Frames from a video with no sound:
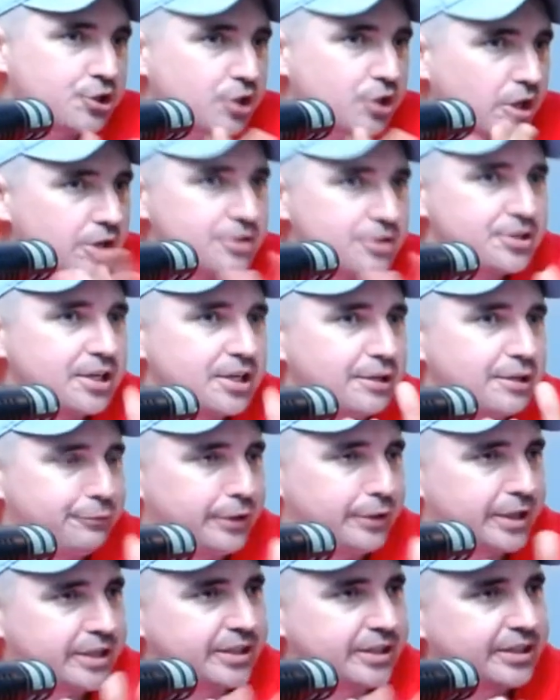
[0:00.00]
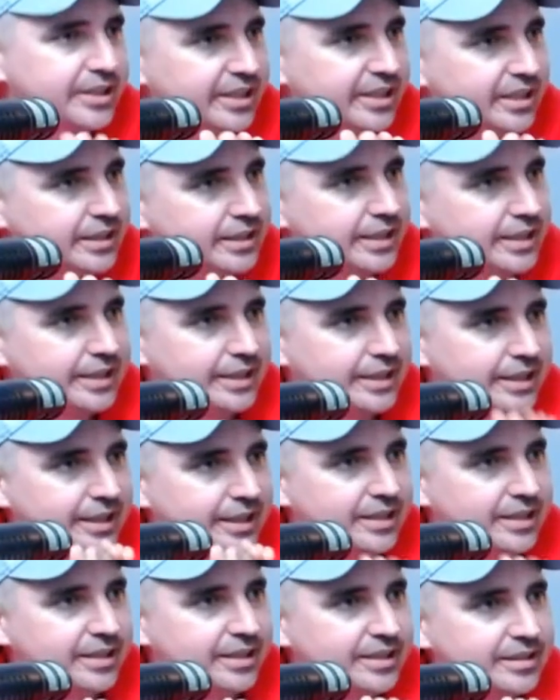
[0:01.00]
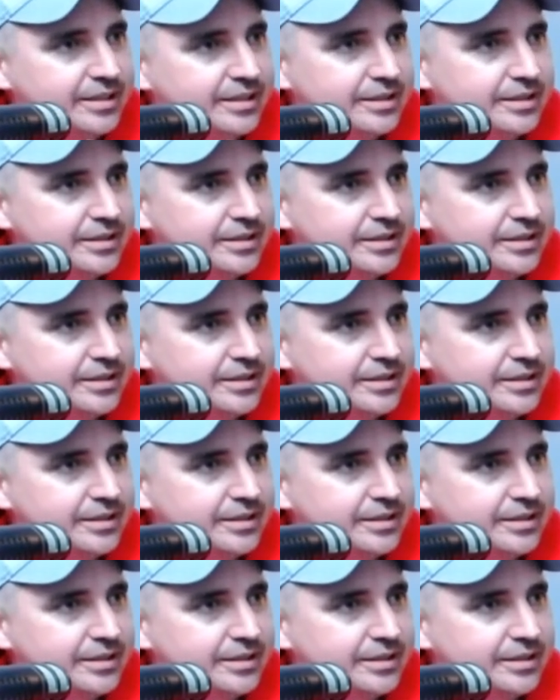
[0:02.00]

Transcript: it shows how fucking keen they are.